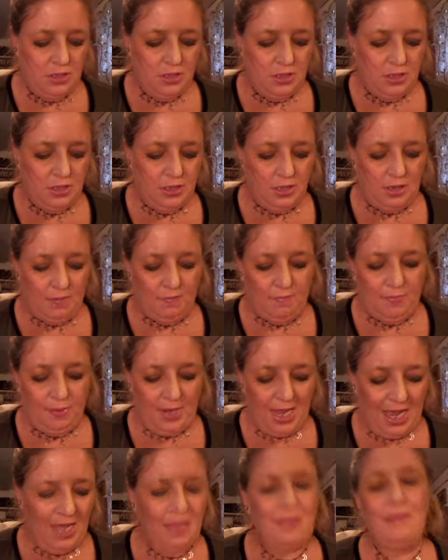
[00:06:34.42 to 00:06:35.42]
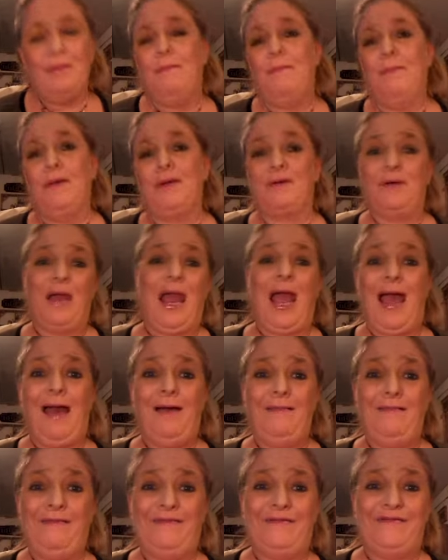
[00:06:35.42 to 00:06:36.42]
Is it a Pat
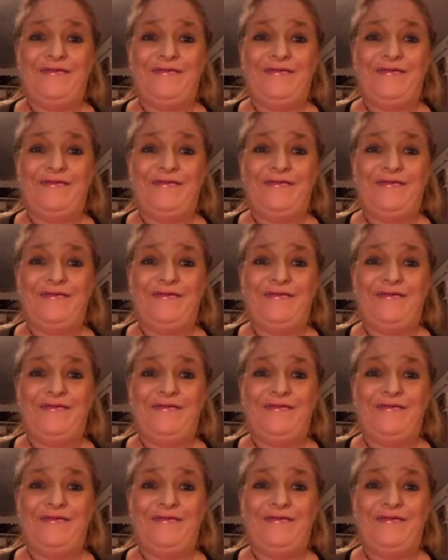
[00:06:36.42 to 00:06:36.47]
McGrath?